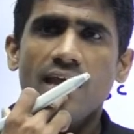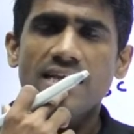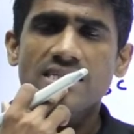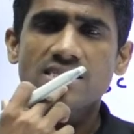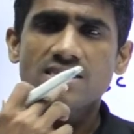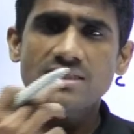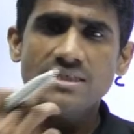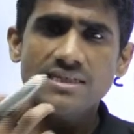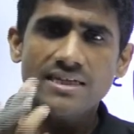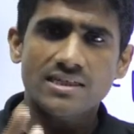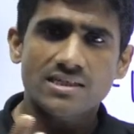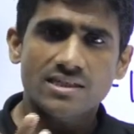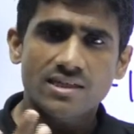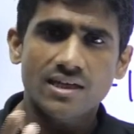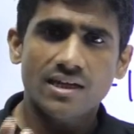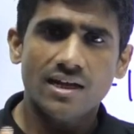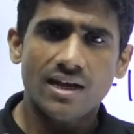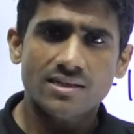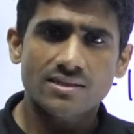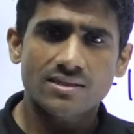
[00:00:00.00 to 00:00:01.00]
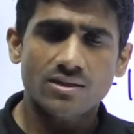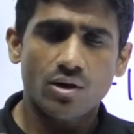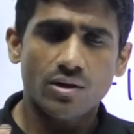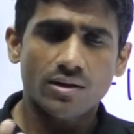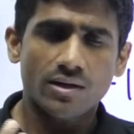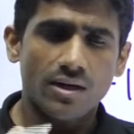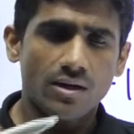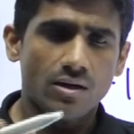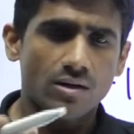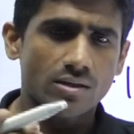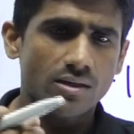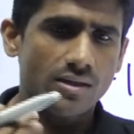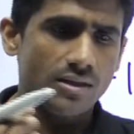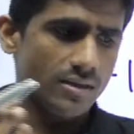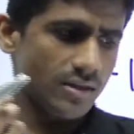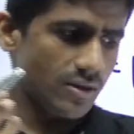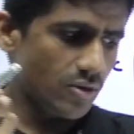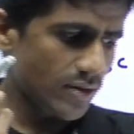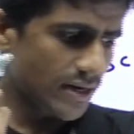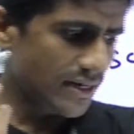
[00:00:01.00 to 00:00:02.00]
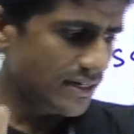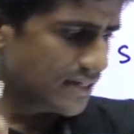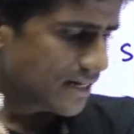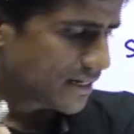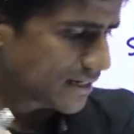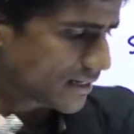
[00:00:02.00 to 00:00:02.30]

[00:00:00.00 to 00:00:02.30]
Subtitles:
SC/ST class or any